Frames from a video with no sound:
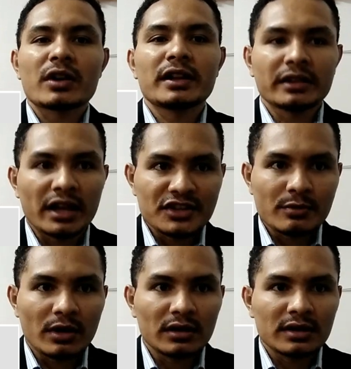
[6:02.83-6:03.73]
or
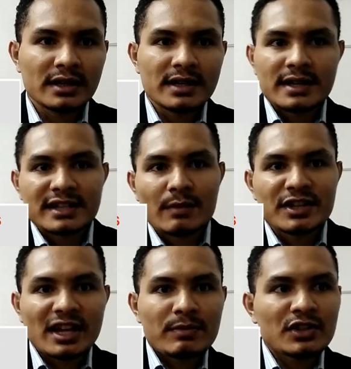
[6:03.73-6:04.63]
intangible. Some
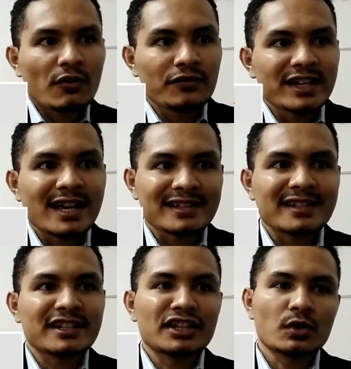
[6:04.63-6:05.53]
examples of fixed
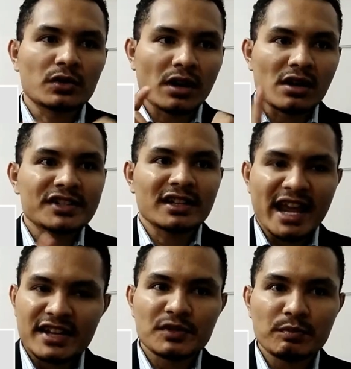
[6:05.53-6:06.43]
assets include cars,
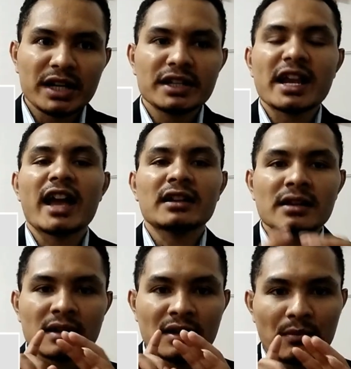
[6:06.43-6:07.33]
lands, building,
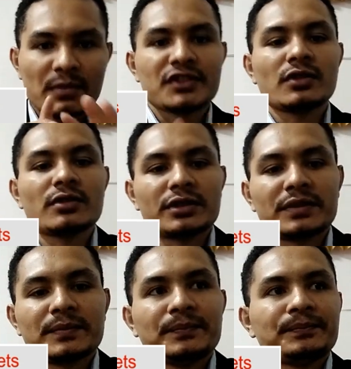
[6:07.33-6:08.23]
and
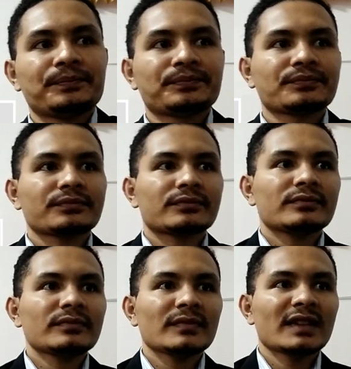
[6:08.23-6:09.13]
machinery.
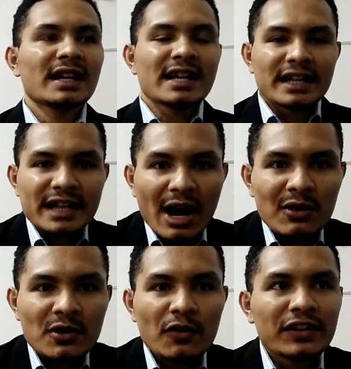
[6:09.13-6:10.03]

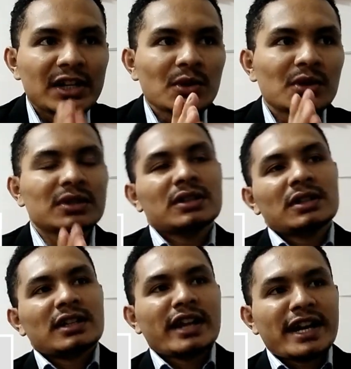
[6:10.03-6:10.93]
Now we look
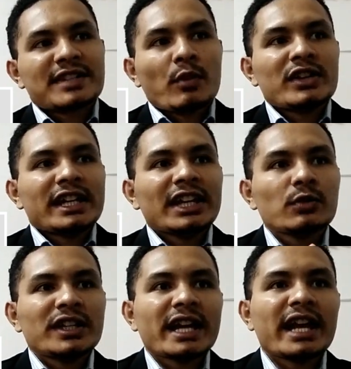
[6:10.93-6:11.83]
the next point,
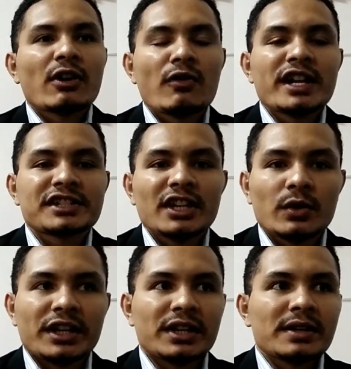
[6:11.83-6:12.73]
equity and owner's
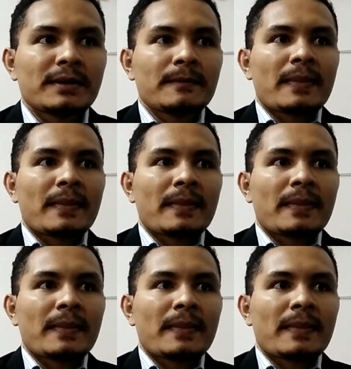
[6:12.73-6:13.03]
equity.